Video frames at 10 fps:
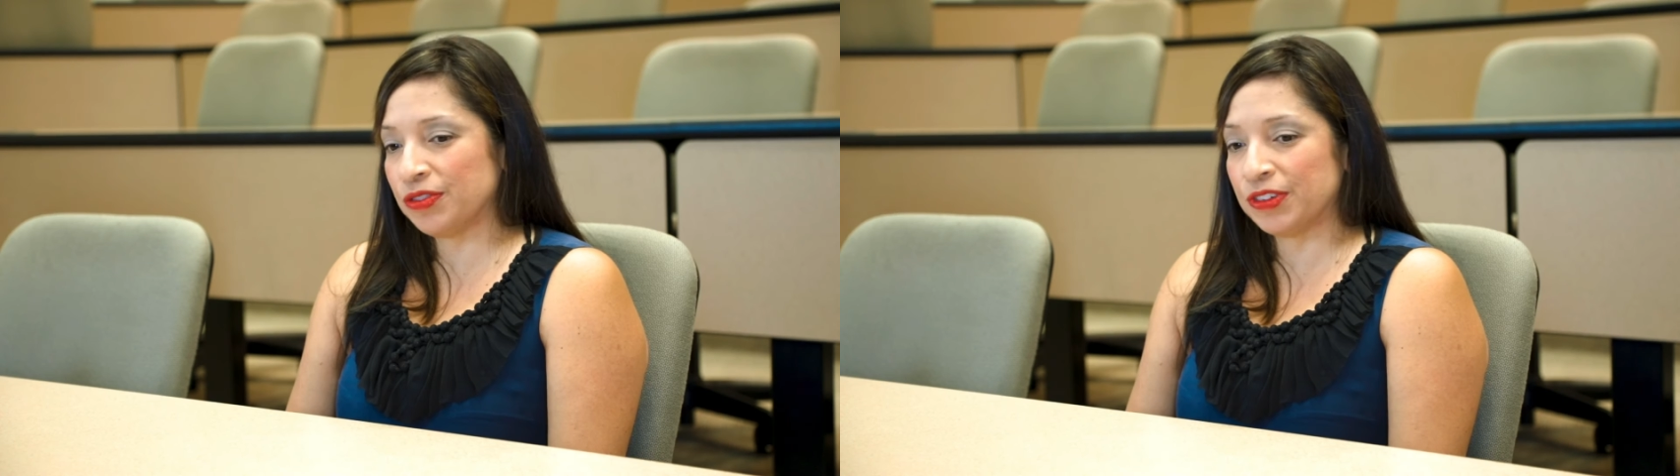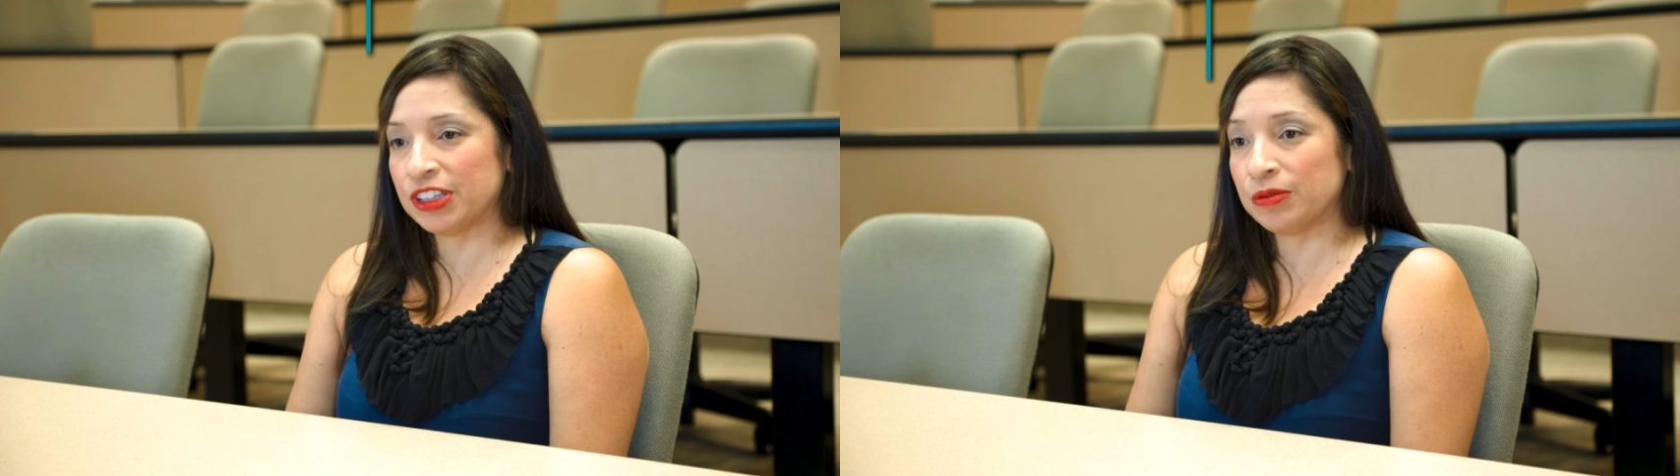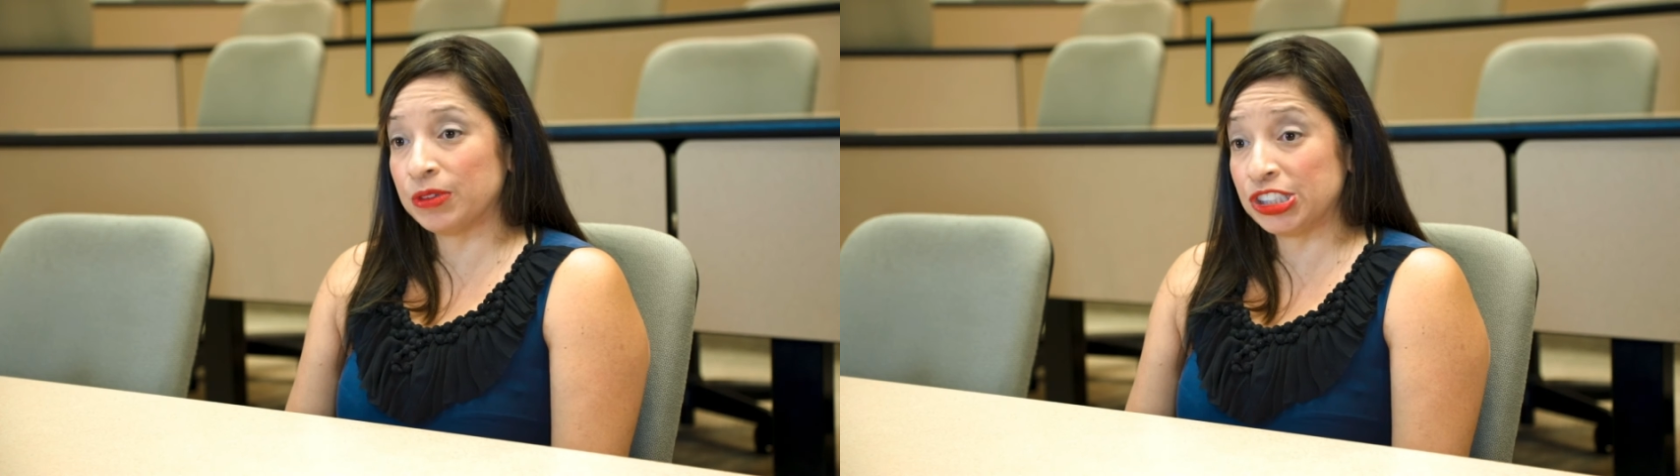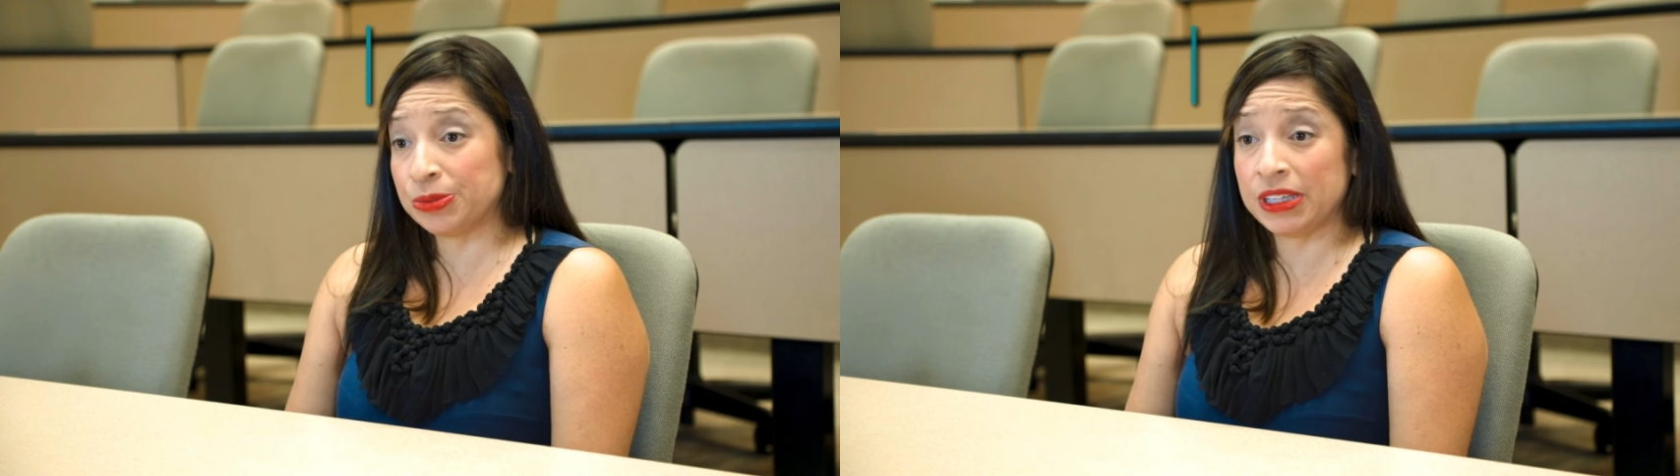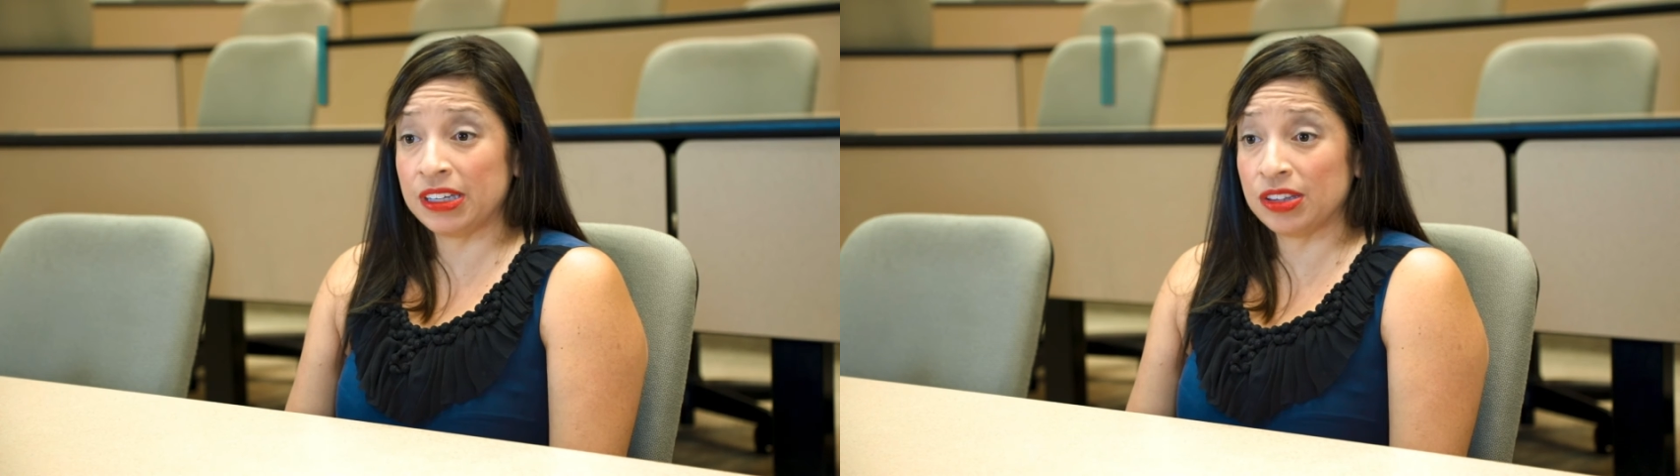Feel free to
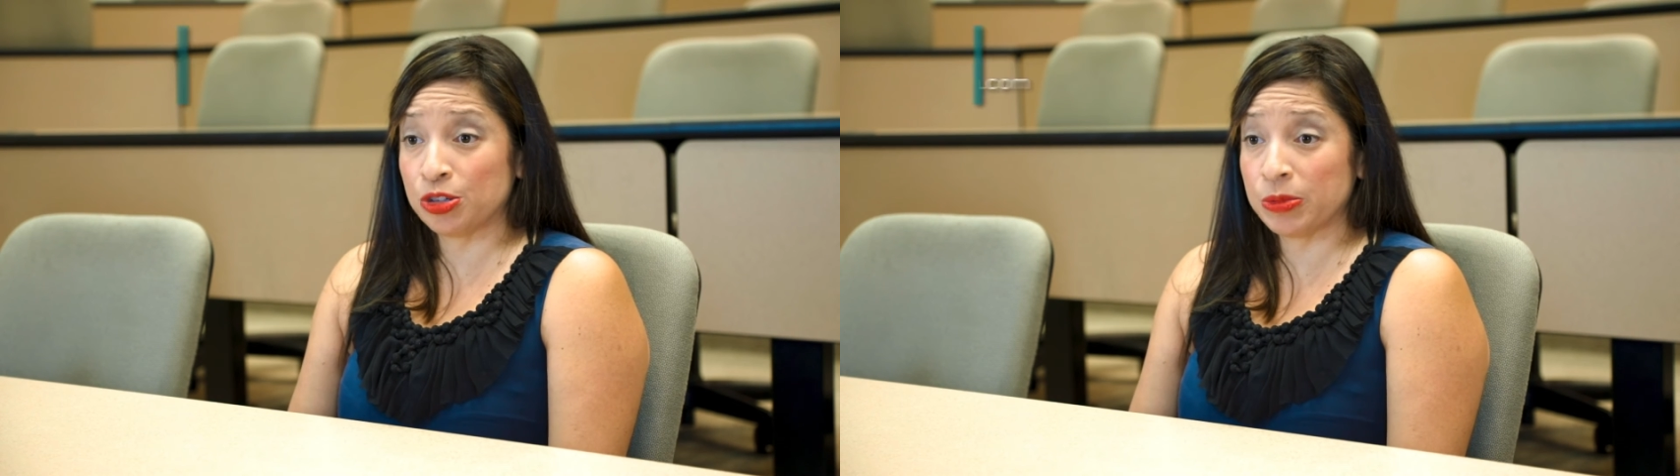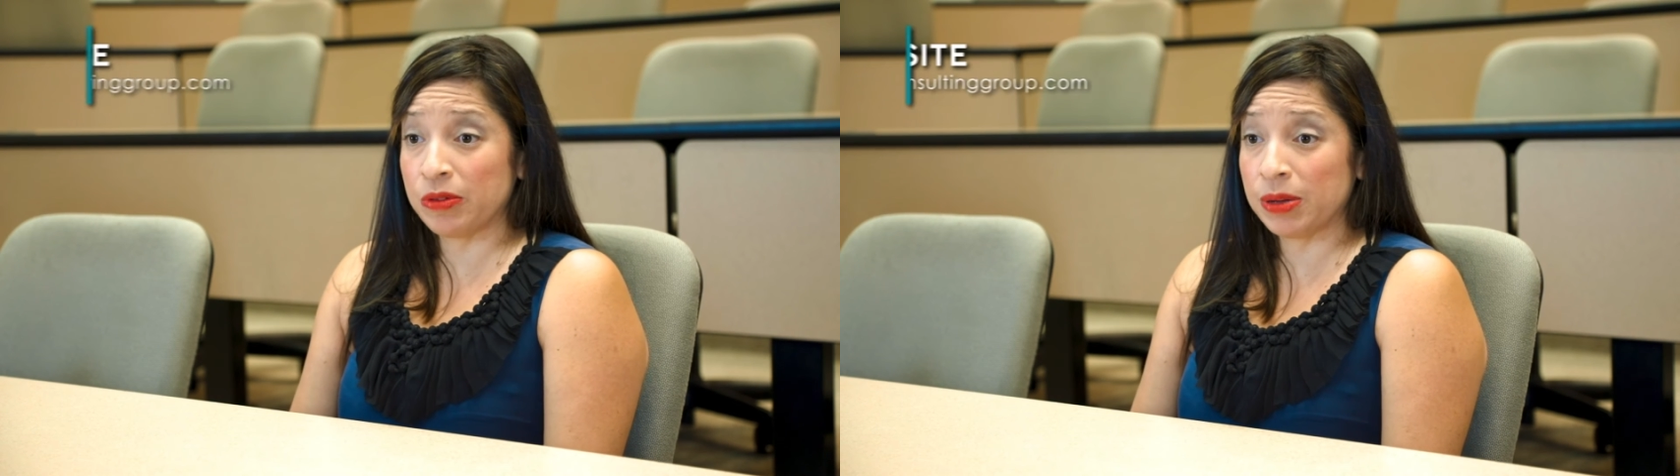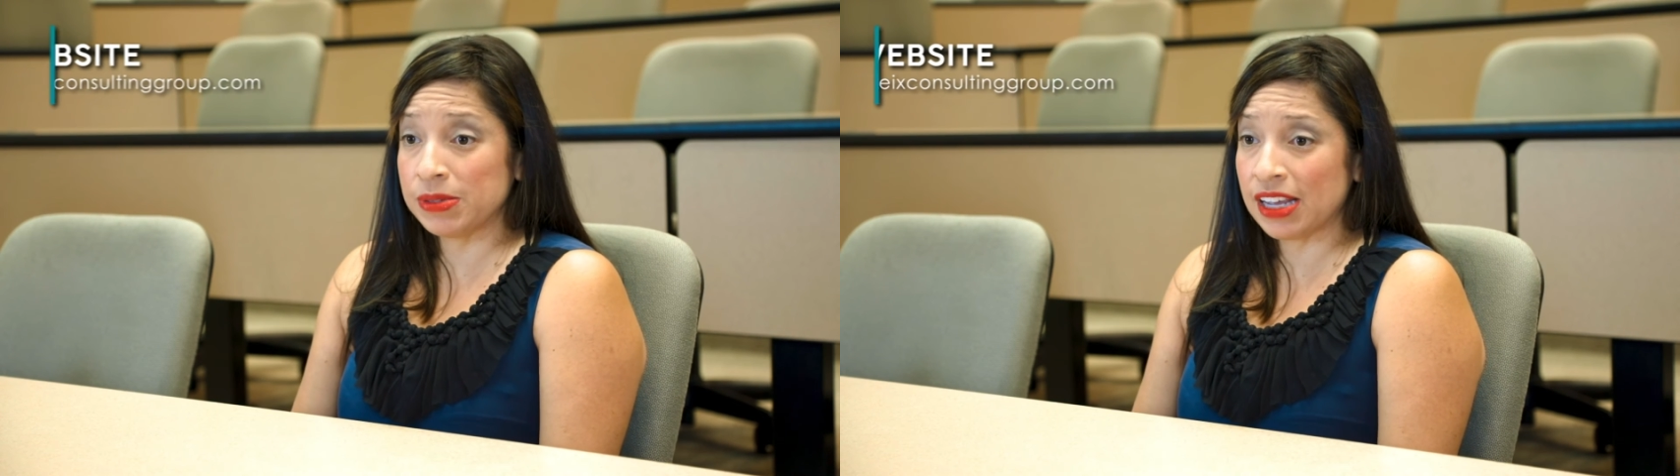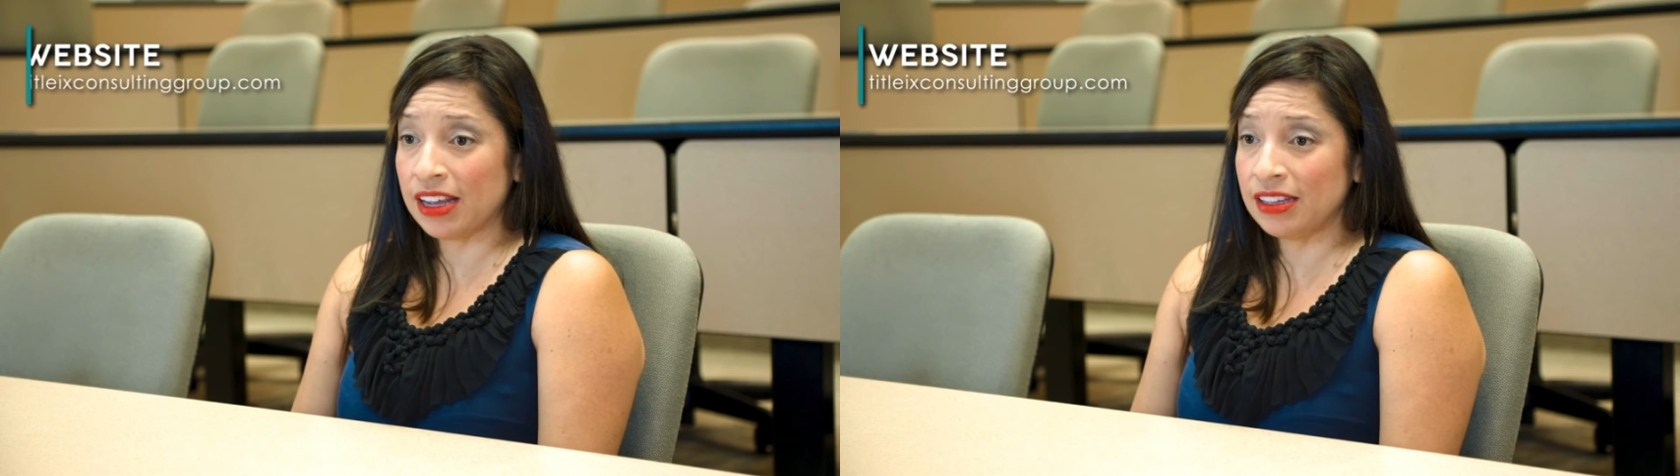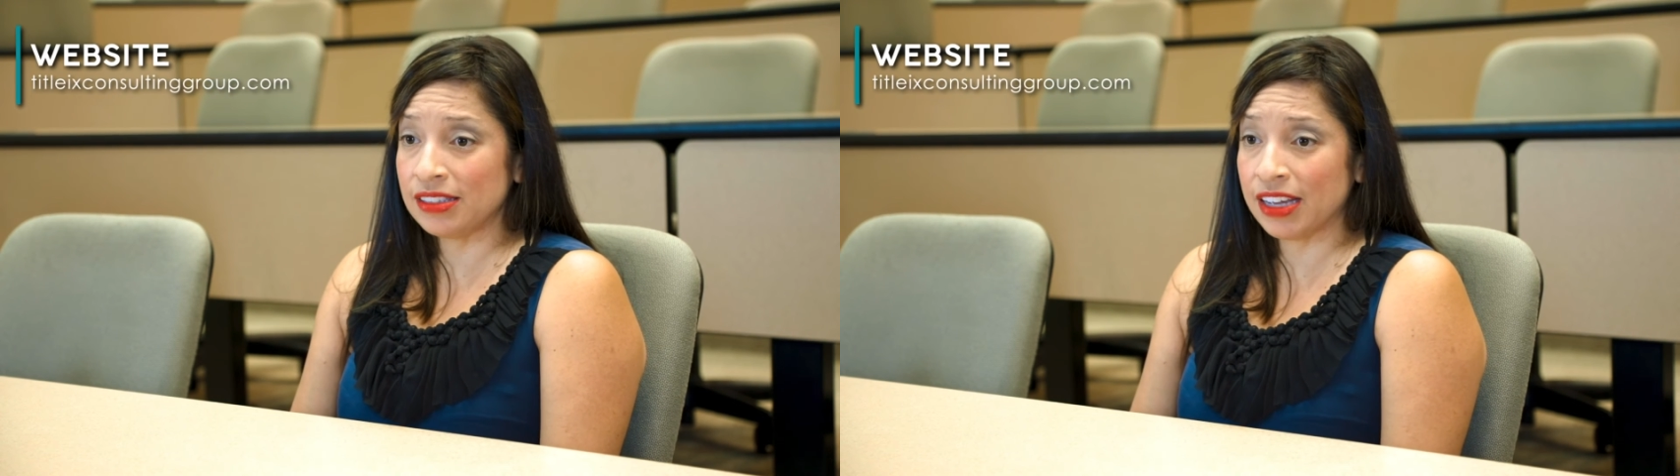reach me through my
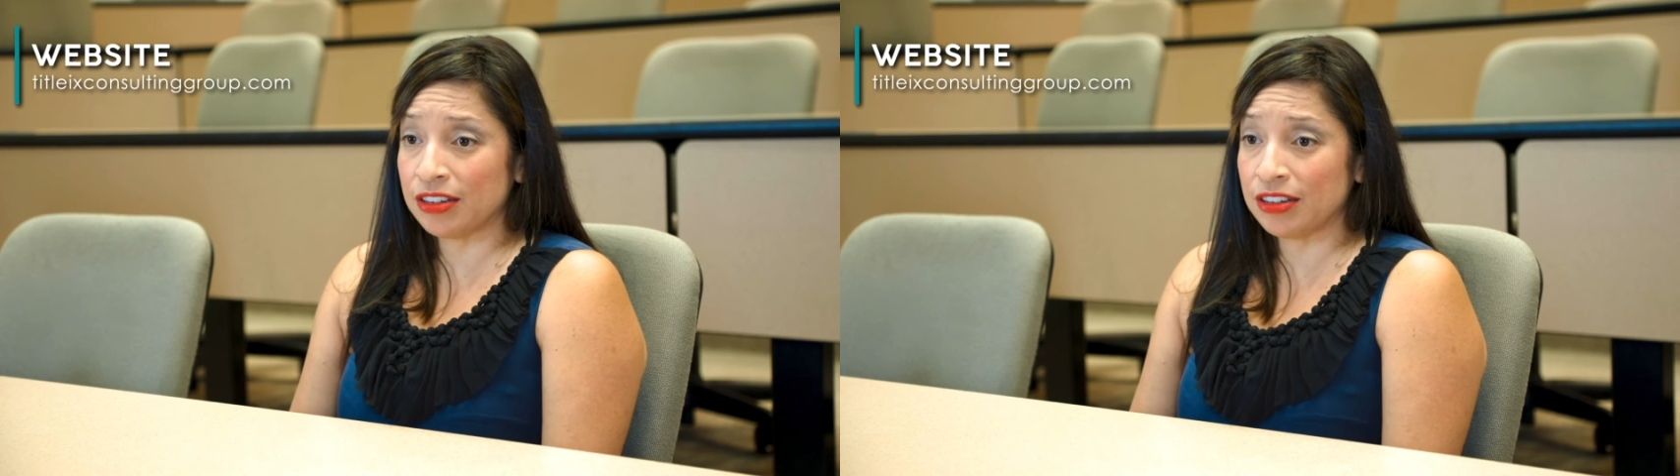website,